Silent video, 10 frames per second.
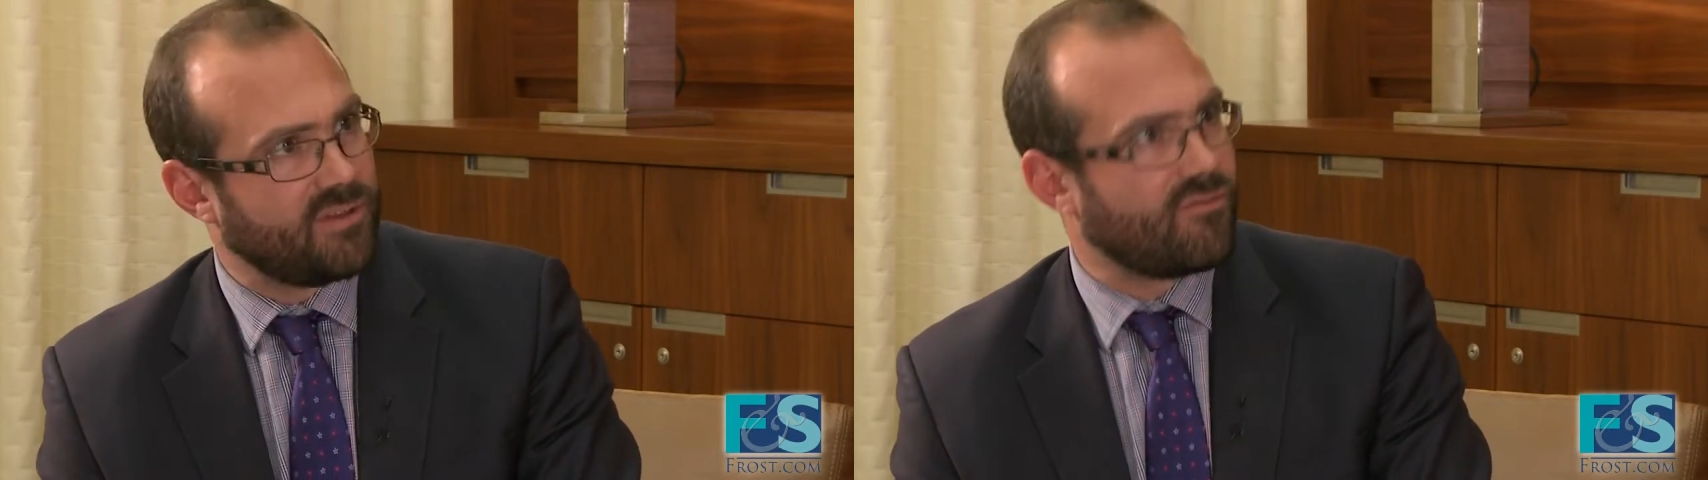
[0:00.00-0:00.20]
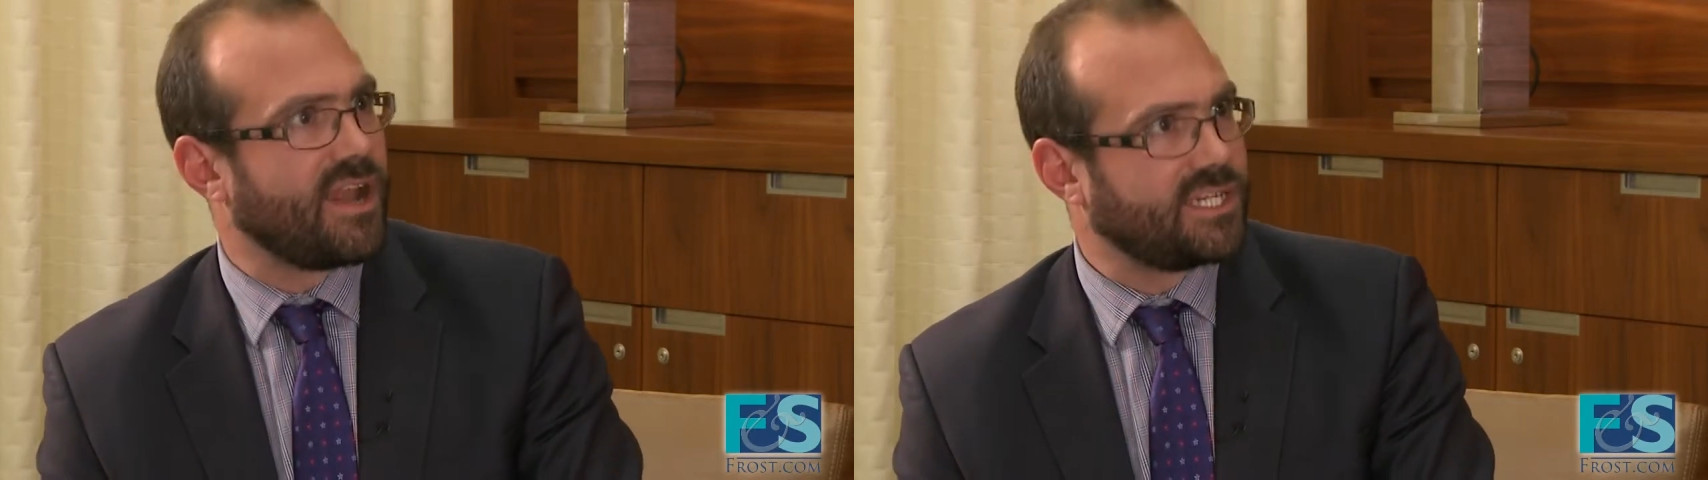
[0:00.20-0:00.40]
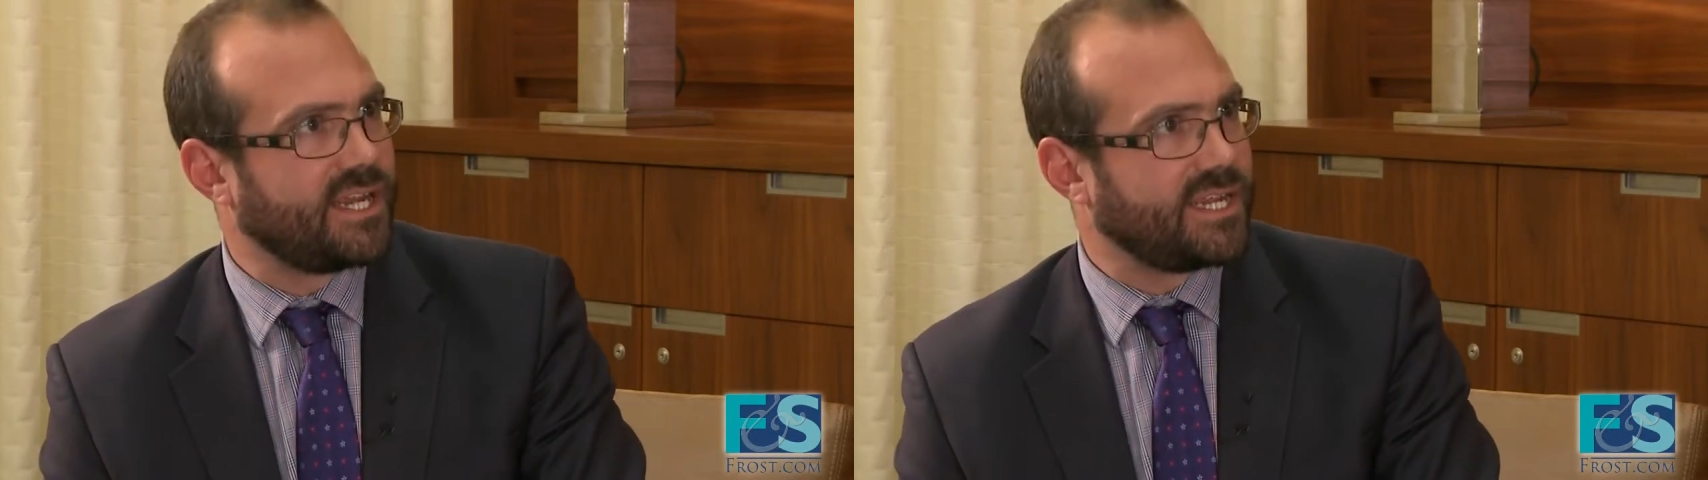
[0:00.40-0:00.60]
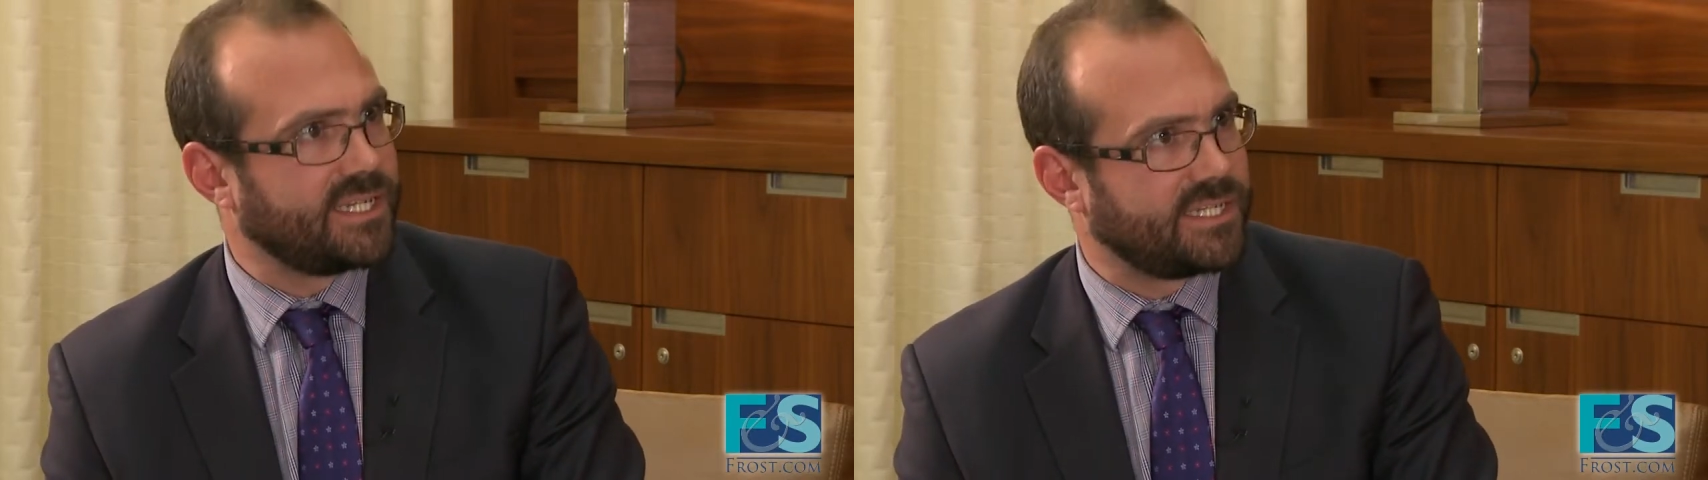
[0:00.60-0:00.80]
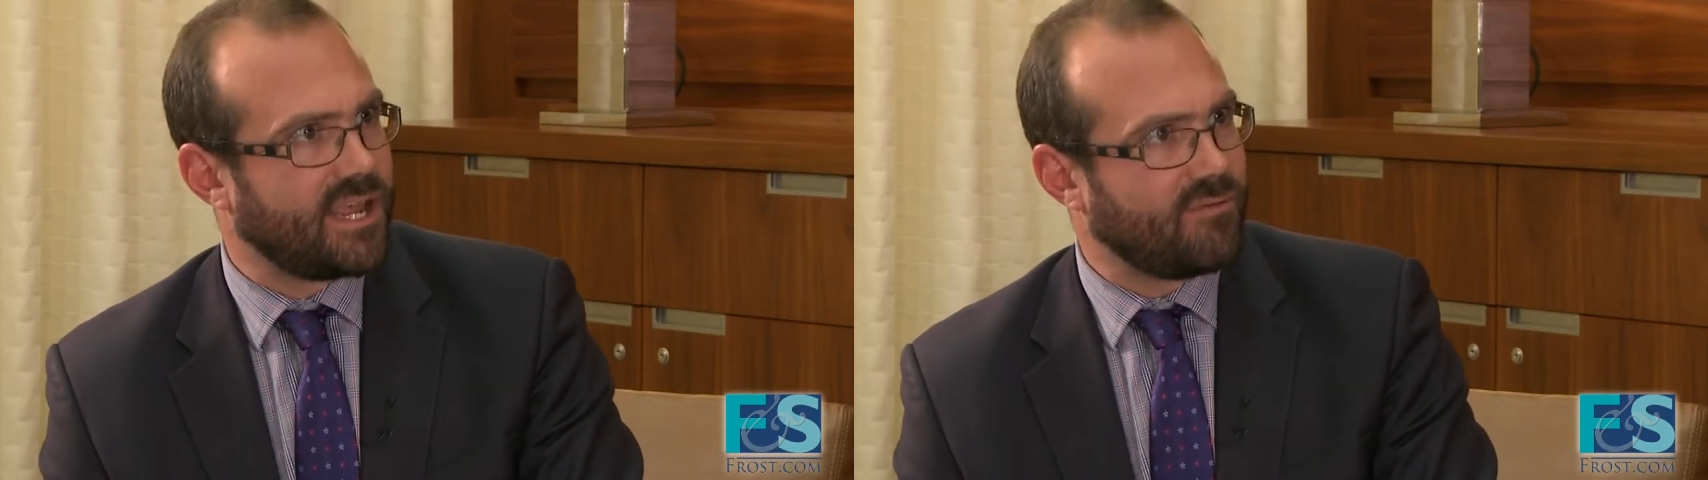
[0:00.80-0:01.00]

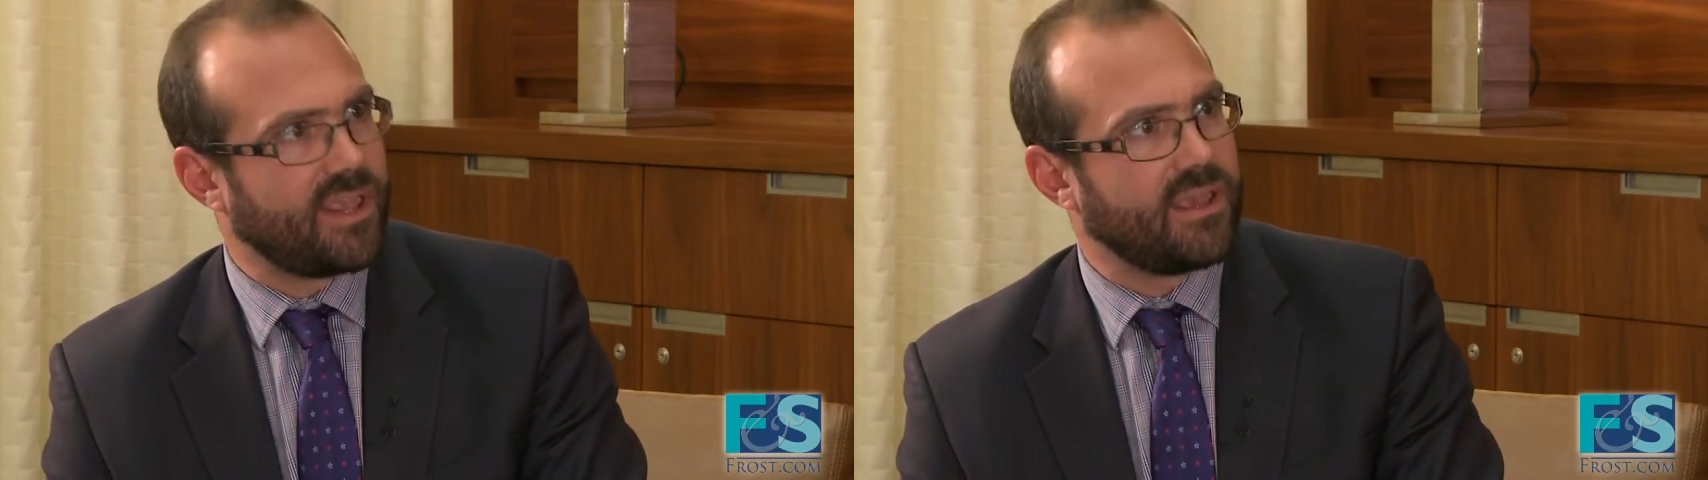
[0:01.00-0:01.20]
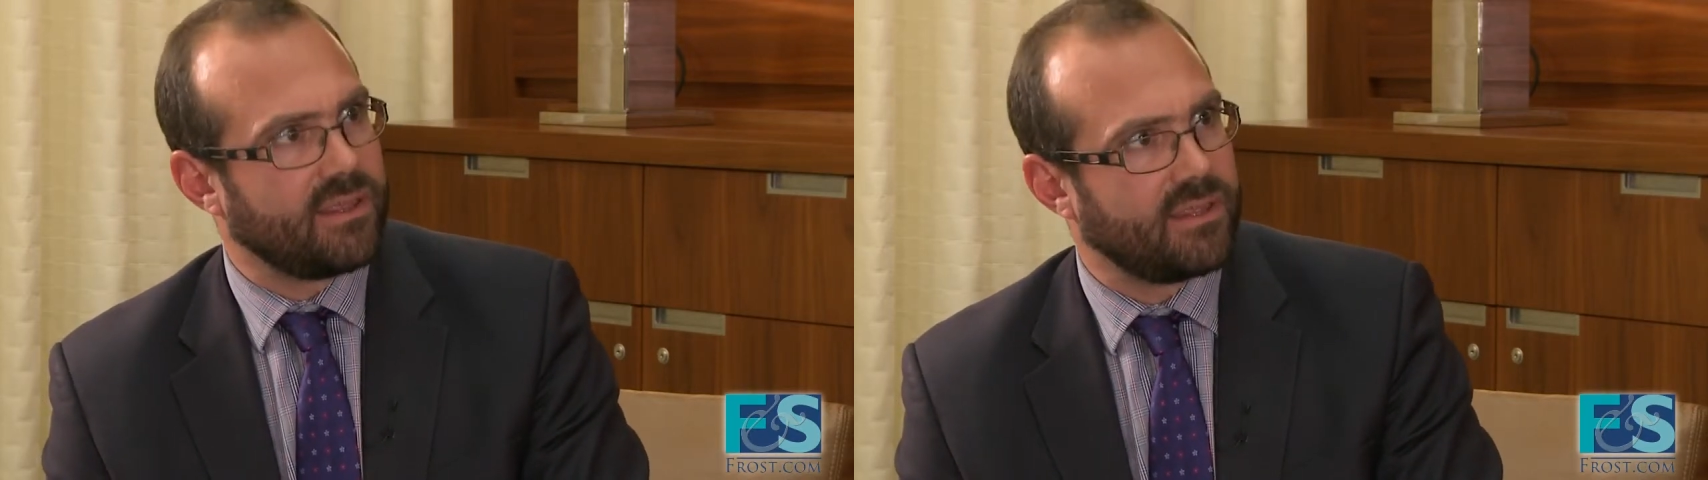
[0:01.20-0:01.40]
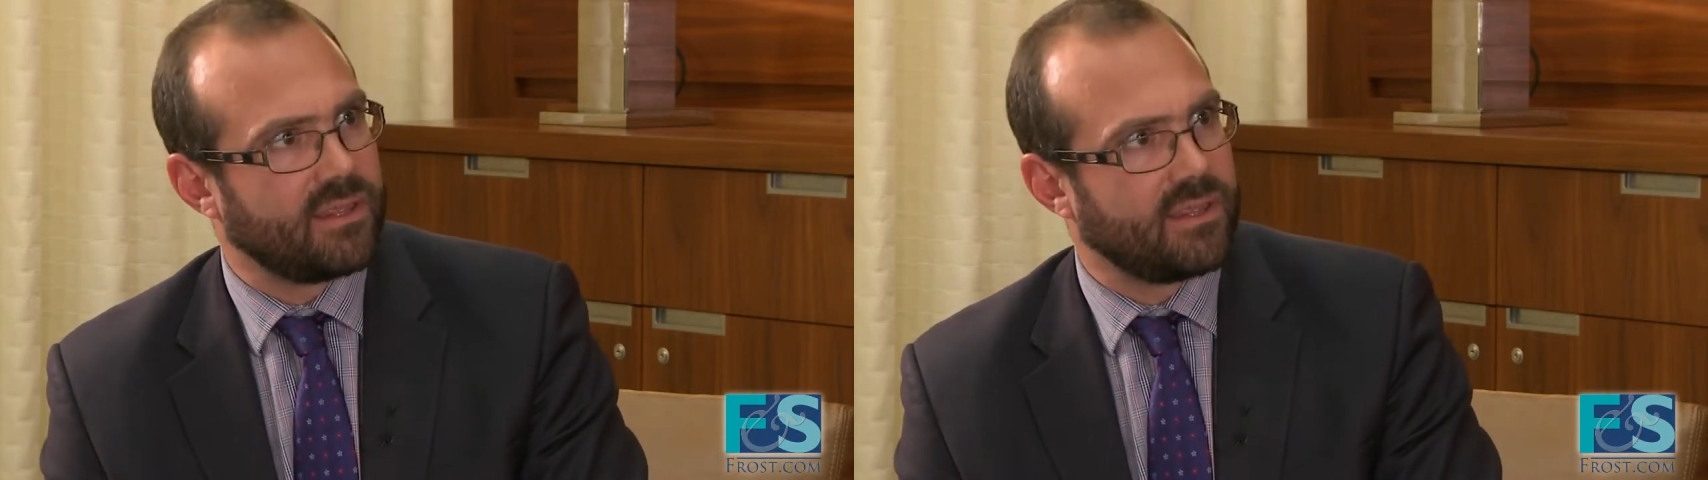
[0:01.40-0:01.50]
differentiate itself here?